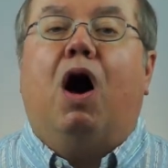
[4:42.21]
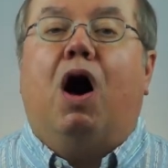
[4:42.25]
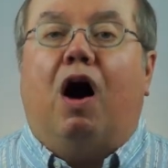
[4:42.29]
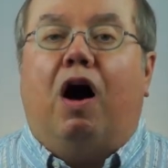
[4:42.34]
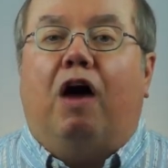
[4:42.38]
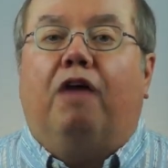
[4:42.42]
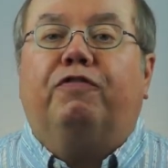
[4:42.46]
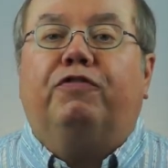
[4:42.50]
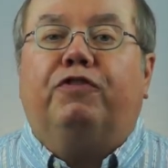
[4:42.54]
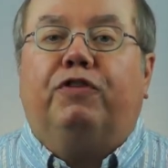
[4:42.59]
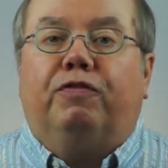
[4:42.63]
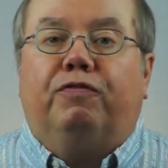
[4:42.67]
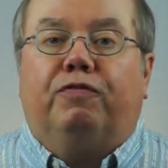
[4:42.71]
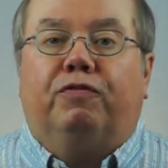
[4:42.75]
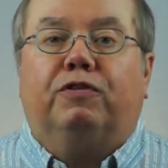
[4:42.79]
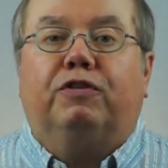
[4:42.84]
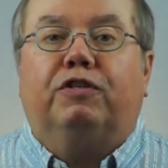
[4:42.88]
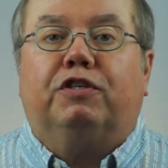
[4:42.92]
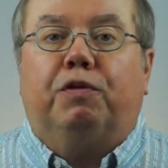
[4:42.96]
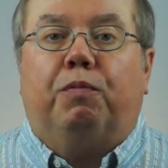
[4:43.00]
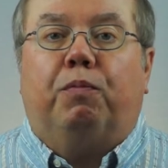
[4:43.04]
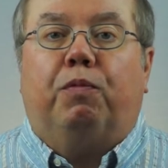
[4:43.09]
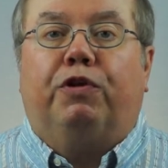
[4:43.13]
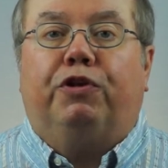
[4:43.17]
often for
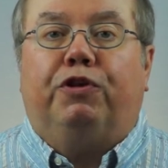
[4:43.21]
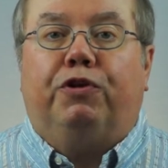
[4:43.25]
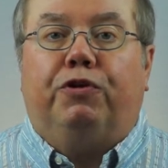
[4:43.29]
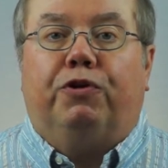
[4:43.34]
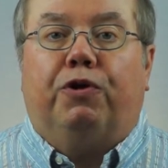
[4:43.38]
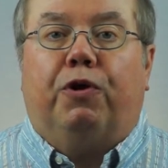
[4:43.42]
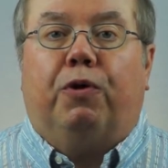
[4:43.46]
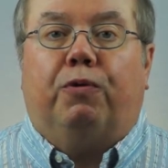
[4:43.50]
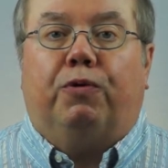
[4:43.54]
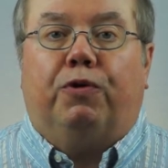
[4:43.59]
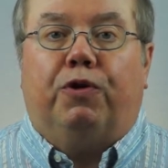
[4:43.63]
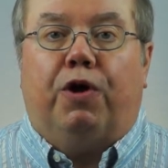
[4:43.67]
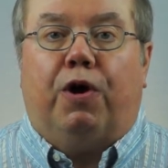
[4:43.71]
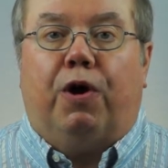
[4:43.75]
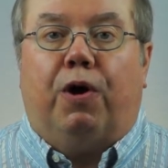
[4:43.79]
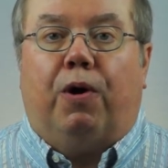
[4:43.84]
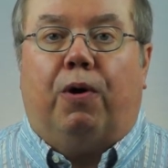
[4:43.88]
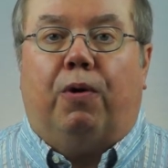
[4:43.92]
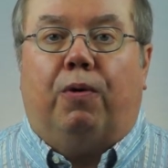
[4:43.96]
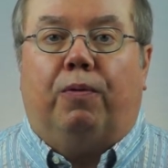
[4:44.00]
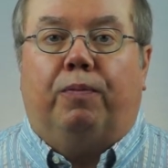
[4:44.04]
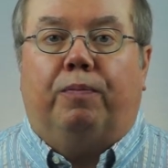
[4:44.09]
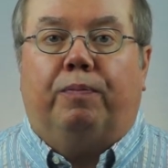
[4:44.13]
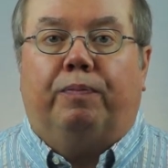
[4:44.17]
someone you don't
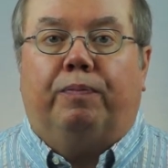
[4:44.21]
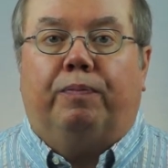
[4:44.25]
know.